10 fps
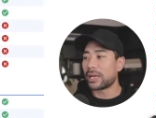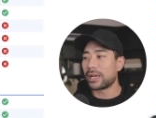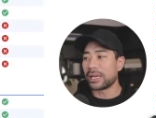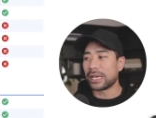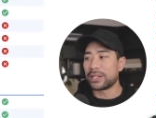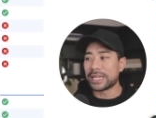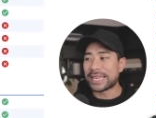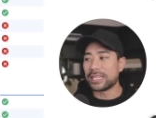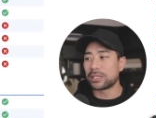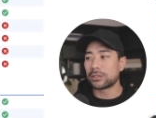uh, a
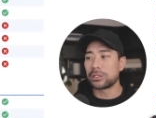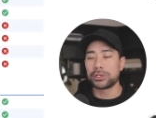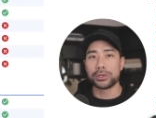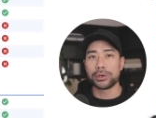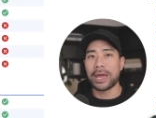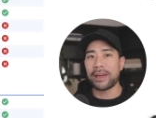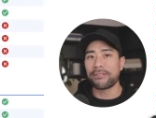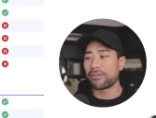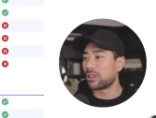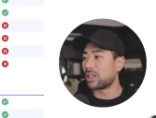need to
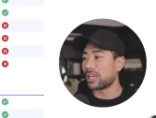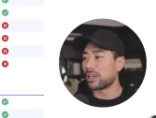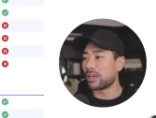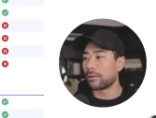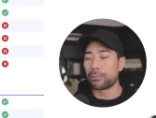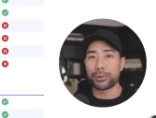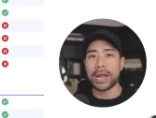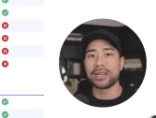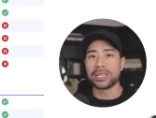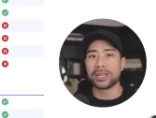have their
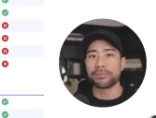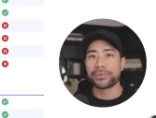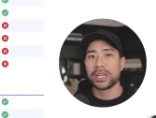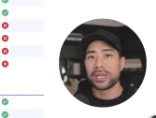branding